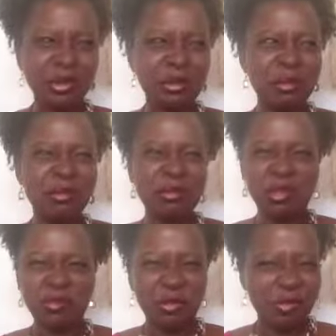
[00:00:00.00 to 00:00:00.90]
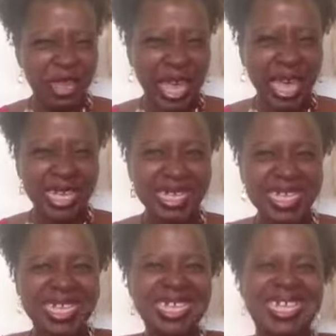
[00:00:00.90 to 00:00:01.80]
You remember me from that?
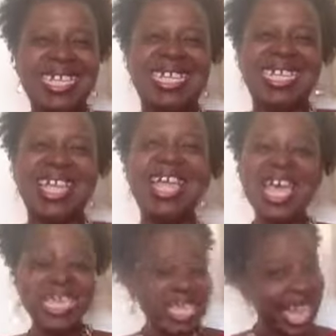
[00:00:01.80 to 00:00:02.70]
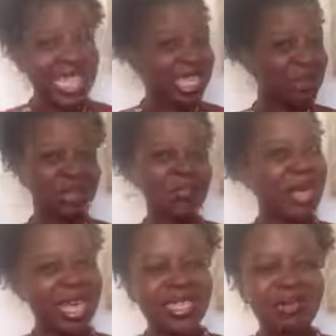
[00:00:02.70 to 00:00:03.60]
Not that it was a
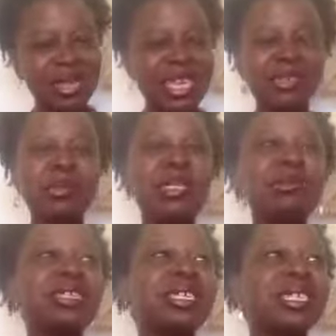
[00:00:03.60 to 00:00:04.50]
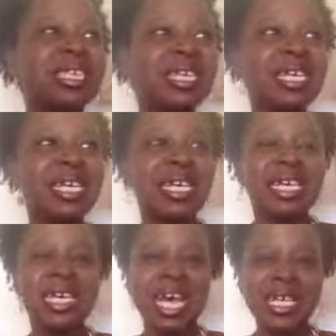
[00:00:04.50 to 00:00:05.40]
bad speech, but it was just,
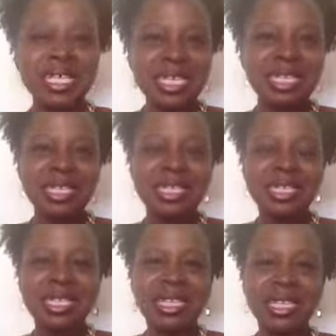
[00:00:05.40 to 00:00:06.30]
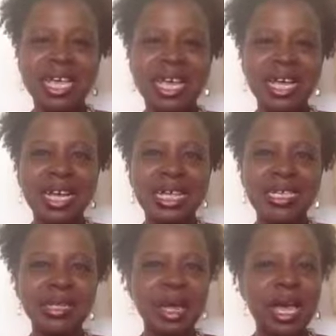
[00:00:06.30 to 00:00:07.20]
I didn't,
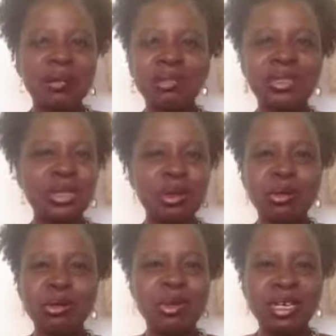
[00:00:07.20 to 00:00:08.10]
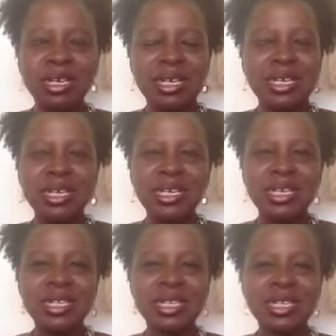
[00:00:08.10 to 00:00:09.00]
I was so
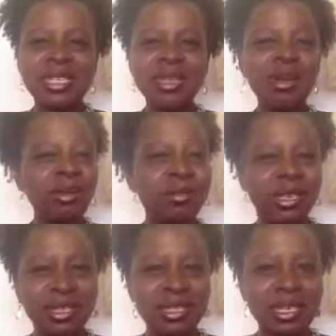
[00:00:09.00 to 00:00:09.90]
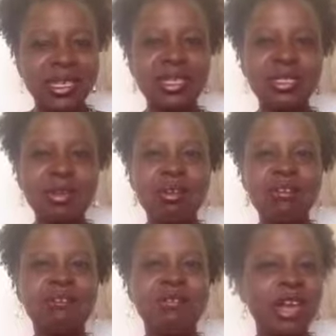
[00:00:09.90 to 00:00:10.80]
nervous and so
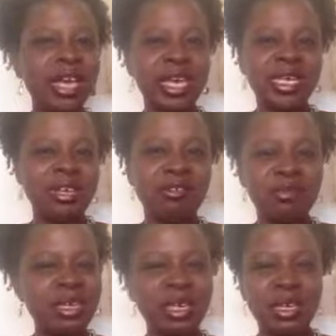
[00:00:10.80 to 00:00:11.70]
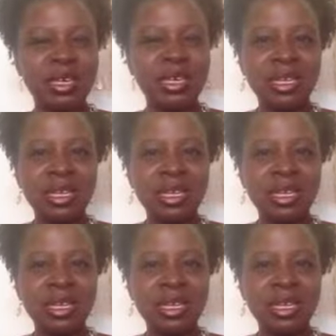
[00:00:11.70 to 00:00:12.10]
afraid of being